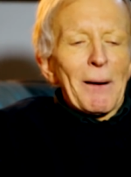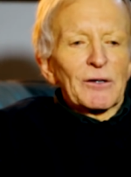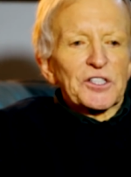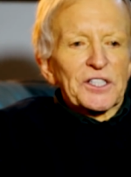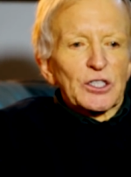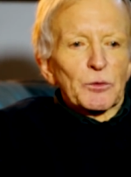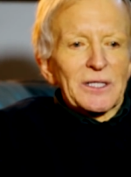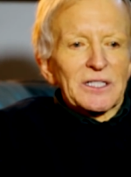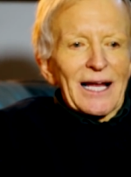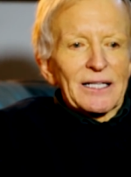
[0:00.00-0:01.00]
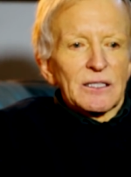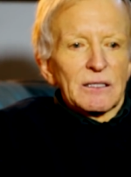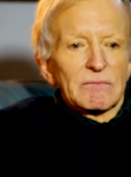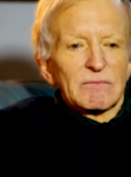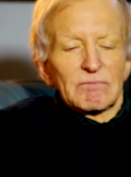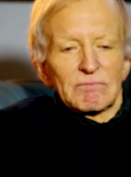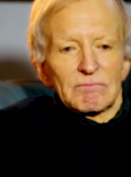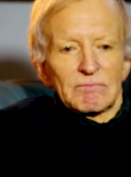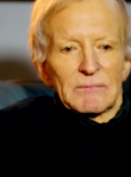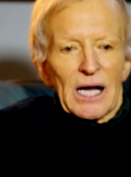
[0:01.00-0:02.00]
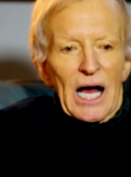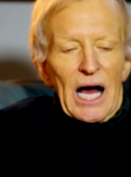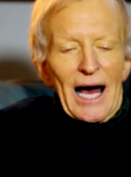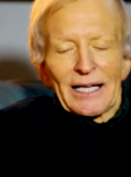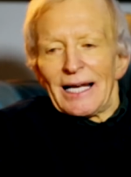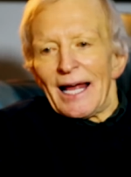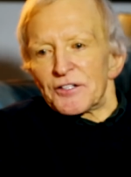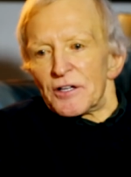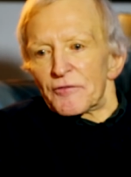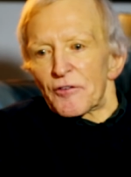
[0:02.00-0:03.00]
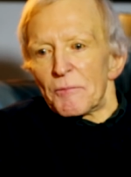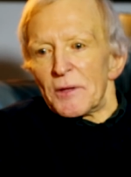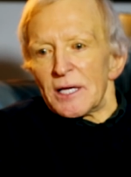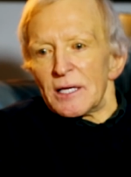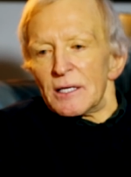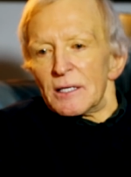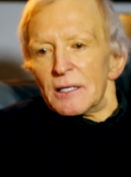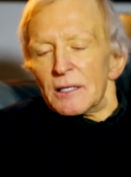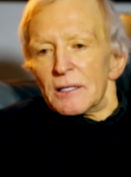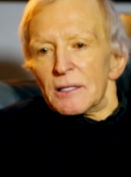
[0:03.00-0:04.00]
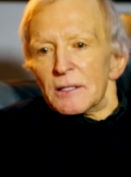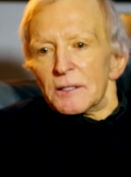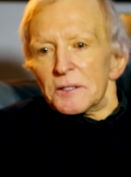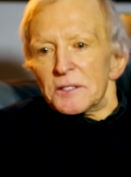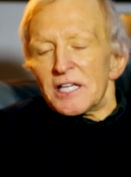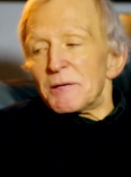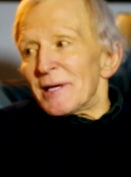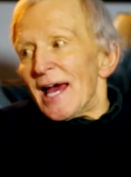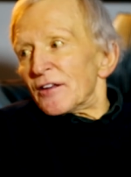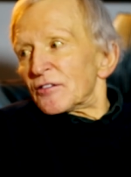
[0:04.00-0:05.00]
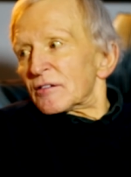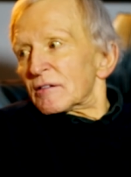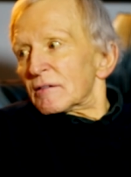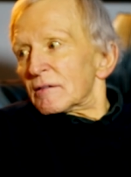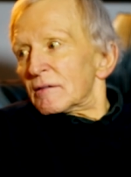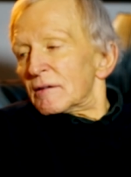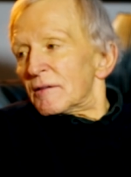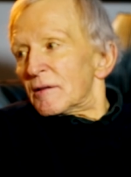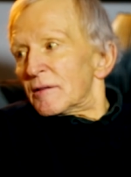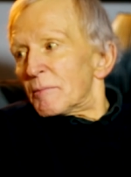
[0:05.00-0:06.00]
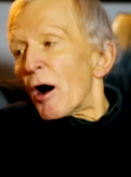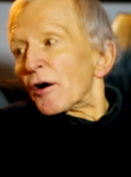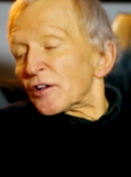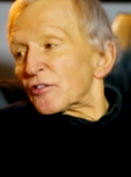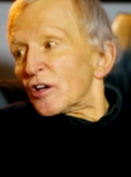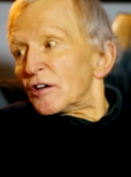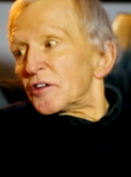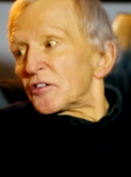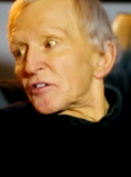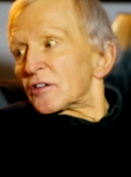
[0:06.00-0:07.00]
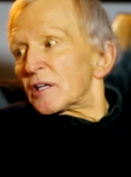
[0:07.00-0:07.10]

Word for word: About 6 weeks later, I had a letter from the DBS, the barring service.